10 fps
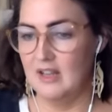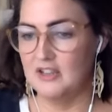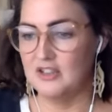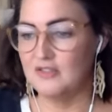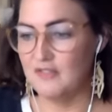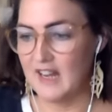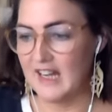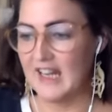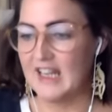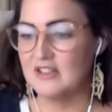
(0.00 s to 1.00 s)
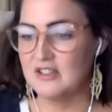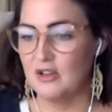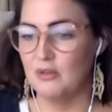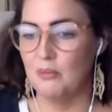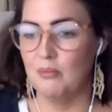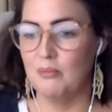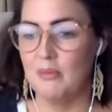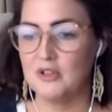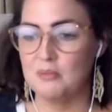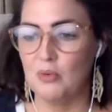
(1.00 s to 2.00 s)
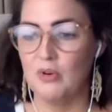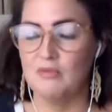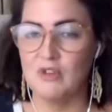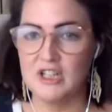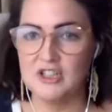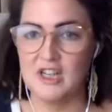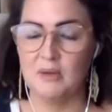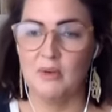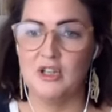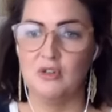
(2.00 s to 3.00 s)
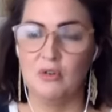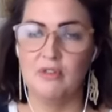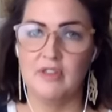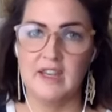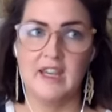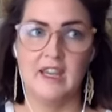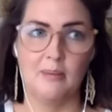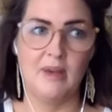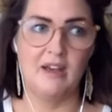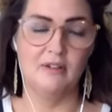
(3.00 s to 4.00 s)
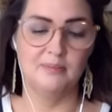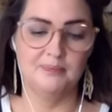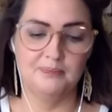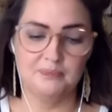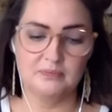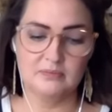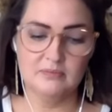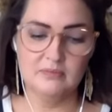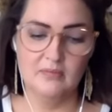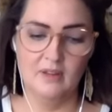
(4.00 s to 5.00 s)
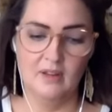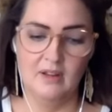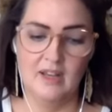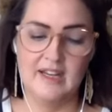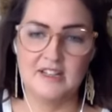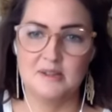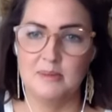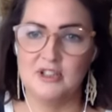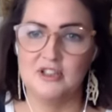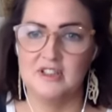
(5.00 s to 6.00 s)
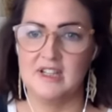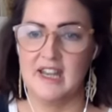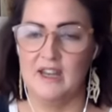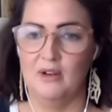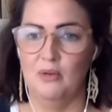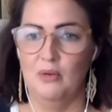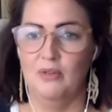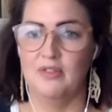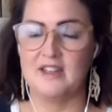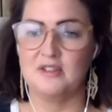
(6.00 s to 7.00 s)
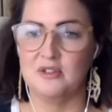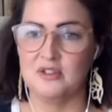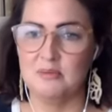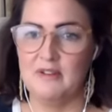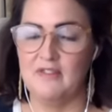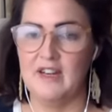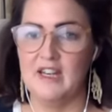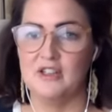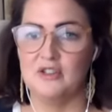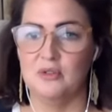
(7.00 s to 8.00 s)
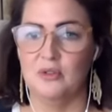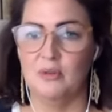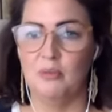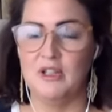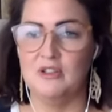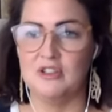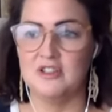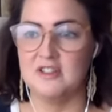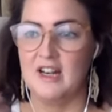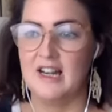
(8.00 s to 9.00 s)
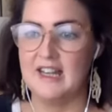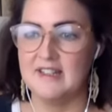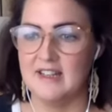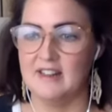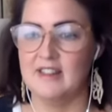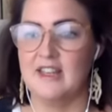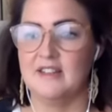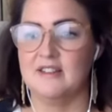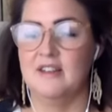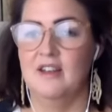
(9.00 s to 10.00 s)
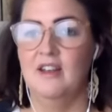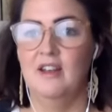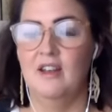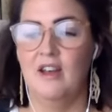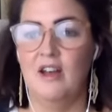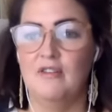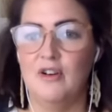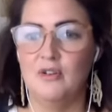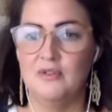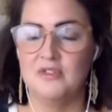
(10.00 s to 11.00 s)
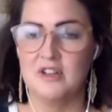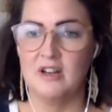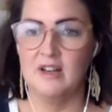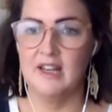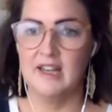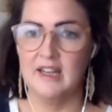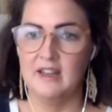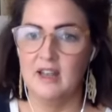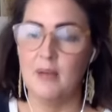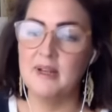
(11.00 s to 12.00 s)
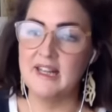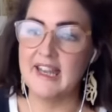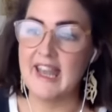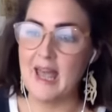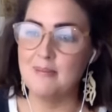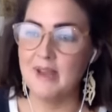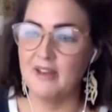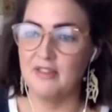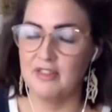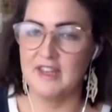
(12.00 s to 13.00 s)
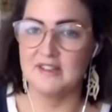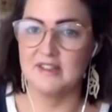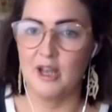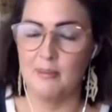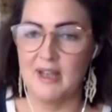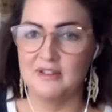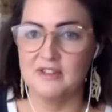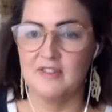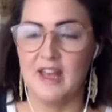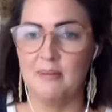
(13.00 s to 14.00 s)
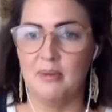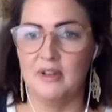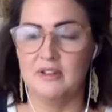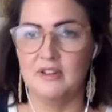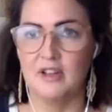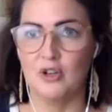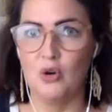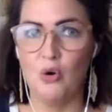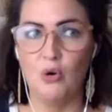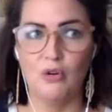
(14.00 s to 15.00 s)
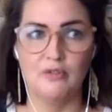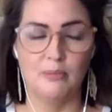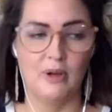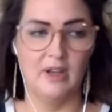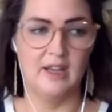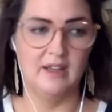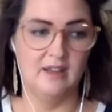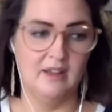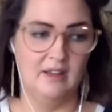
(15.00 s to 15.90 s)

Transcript: I just feeling it's so much more enriching when you're not thinking about an exhibition date or that's got to be finished or when you're just letting things evolve slowly. I mean, there can be other things that come out of that, but the core of my